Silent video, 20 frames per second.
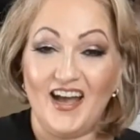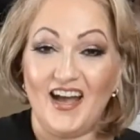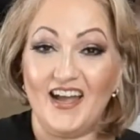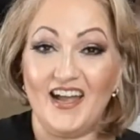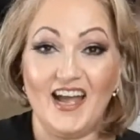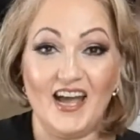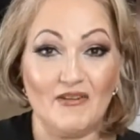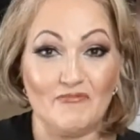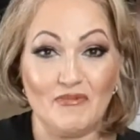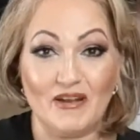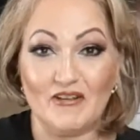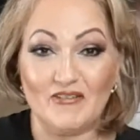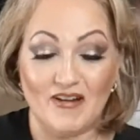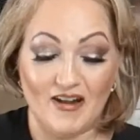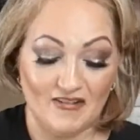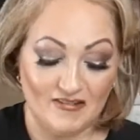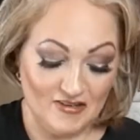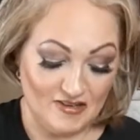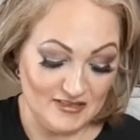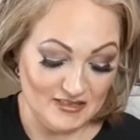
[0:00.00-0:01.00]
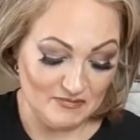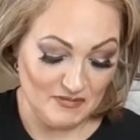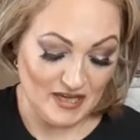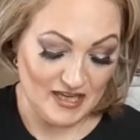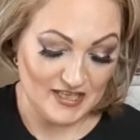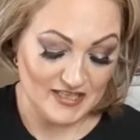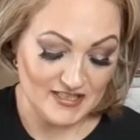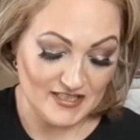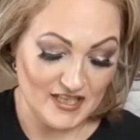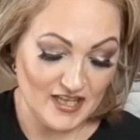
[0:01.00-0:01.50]
had my ground
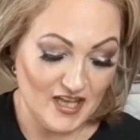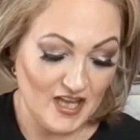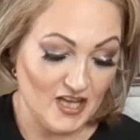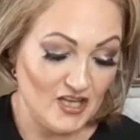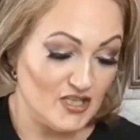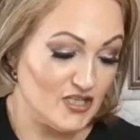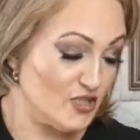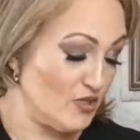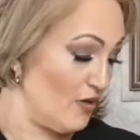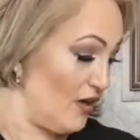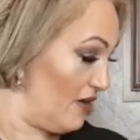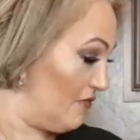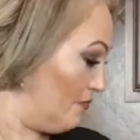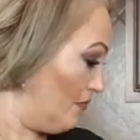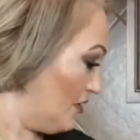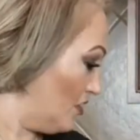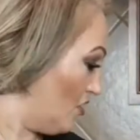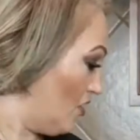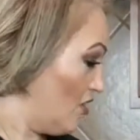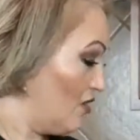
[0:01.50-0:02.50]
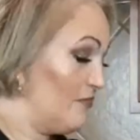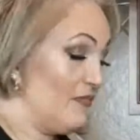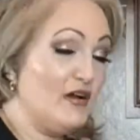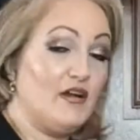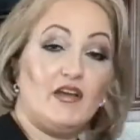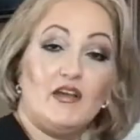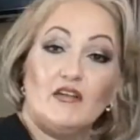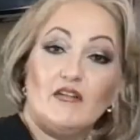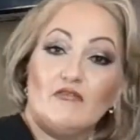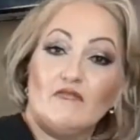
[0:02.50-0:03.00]
allspice. So I put all
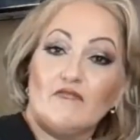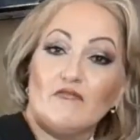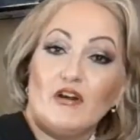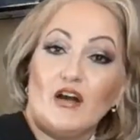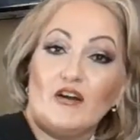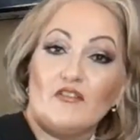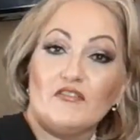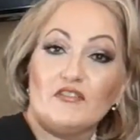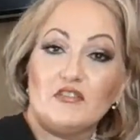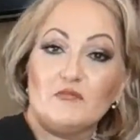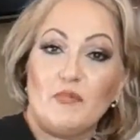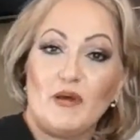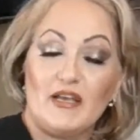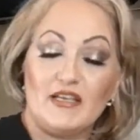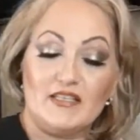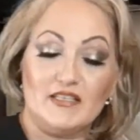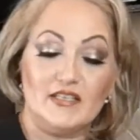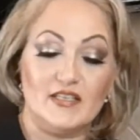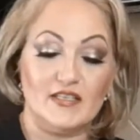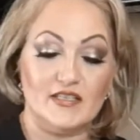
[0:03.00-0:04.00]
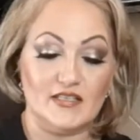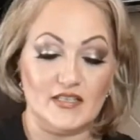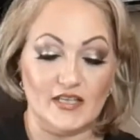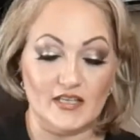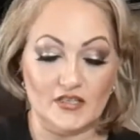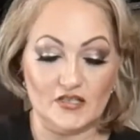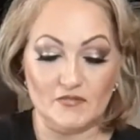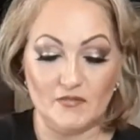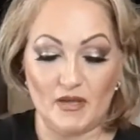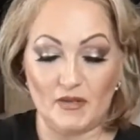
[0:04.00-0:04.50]
my other spices
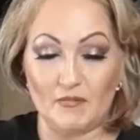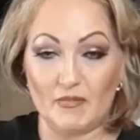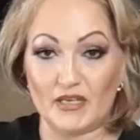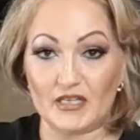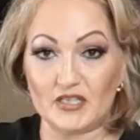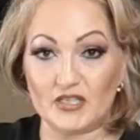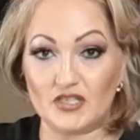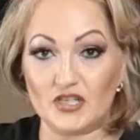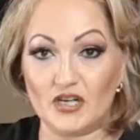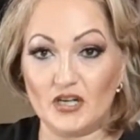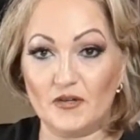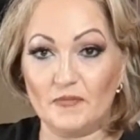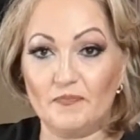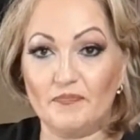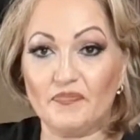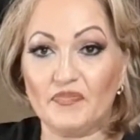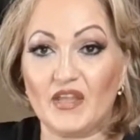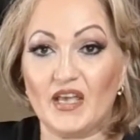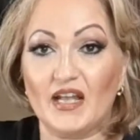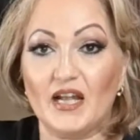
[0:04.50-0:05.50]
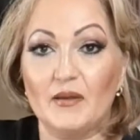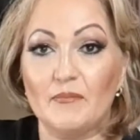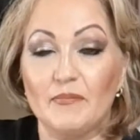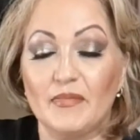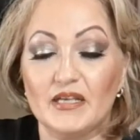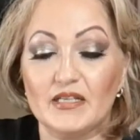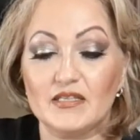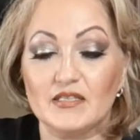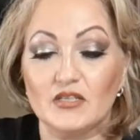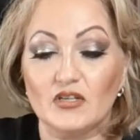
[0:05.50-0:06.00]
into my mixture, and I
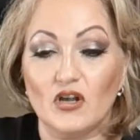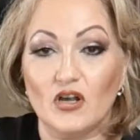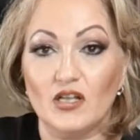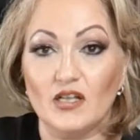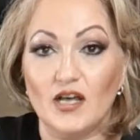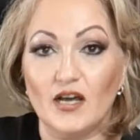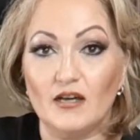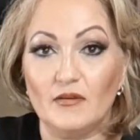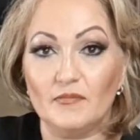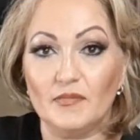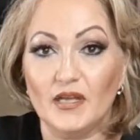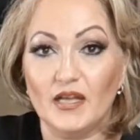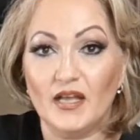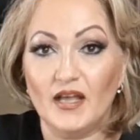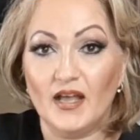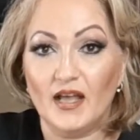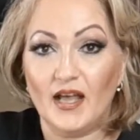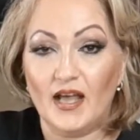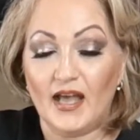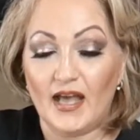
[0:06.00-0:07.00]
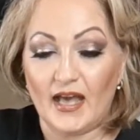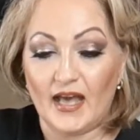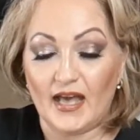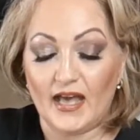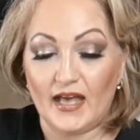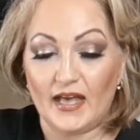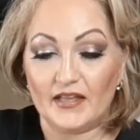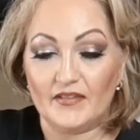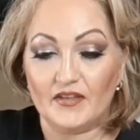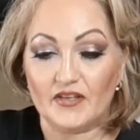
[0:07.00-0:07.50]
mixed it all up.
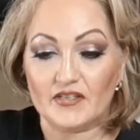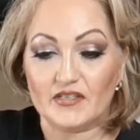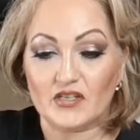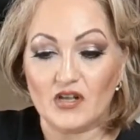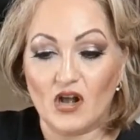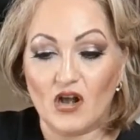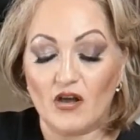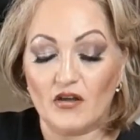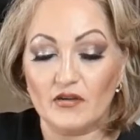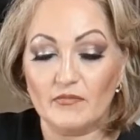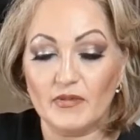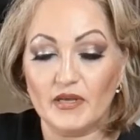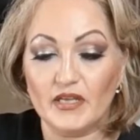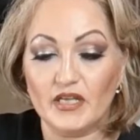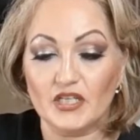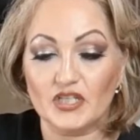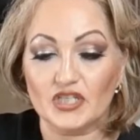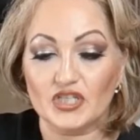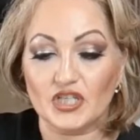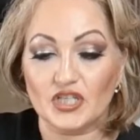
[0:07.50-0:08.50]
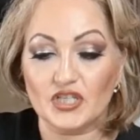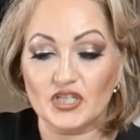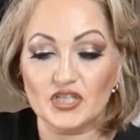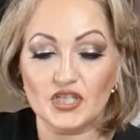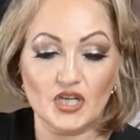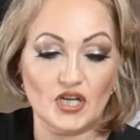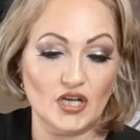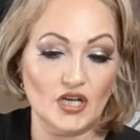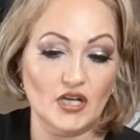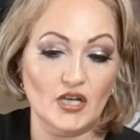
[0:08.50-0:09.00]
And there's cardamom and
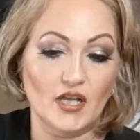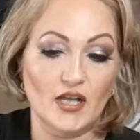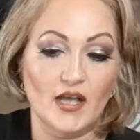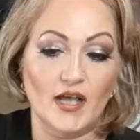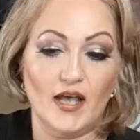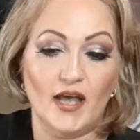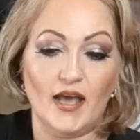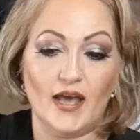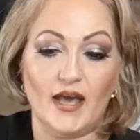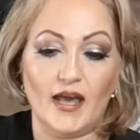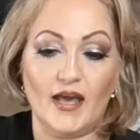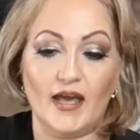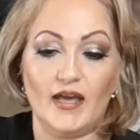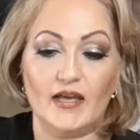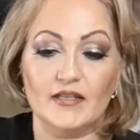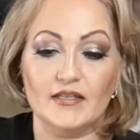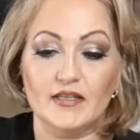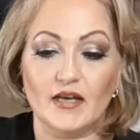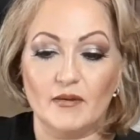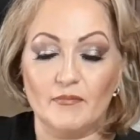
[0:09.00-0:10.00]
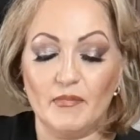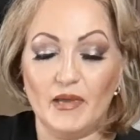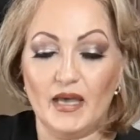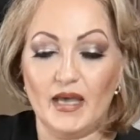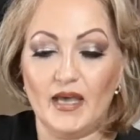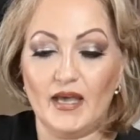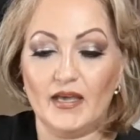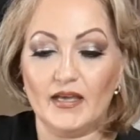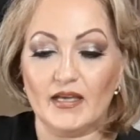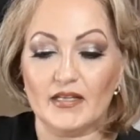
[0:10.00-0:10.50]
ginger and
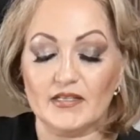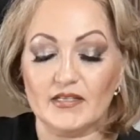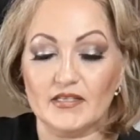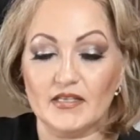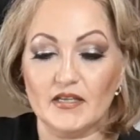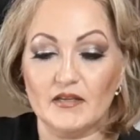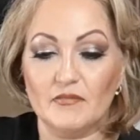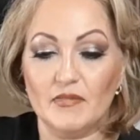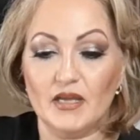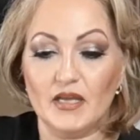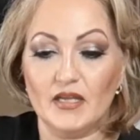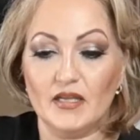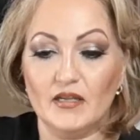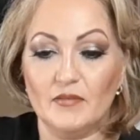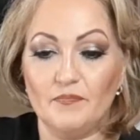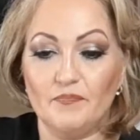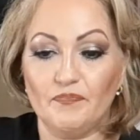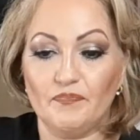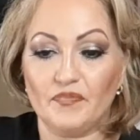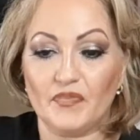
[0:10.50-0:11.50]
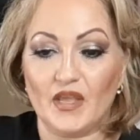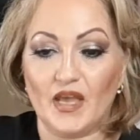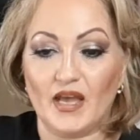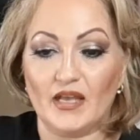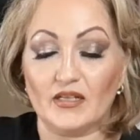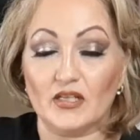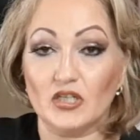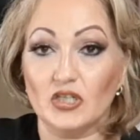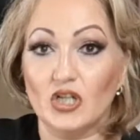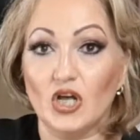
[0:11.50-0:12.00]
nutmeg and cinnamon
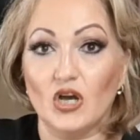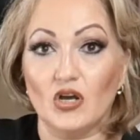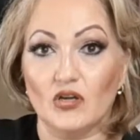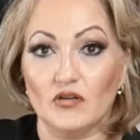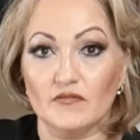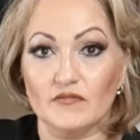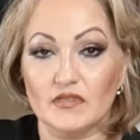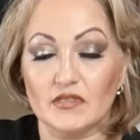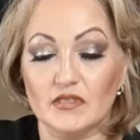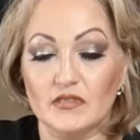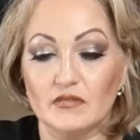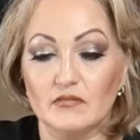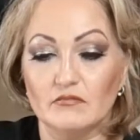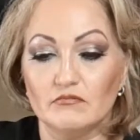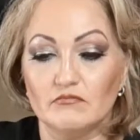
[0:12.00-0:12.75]
and cloves.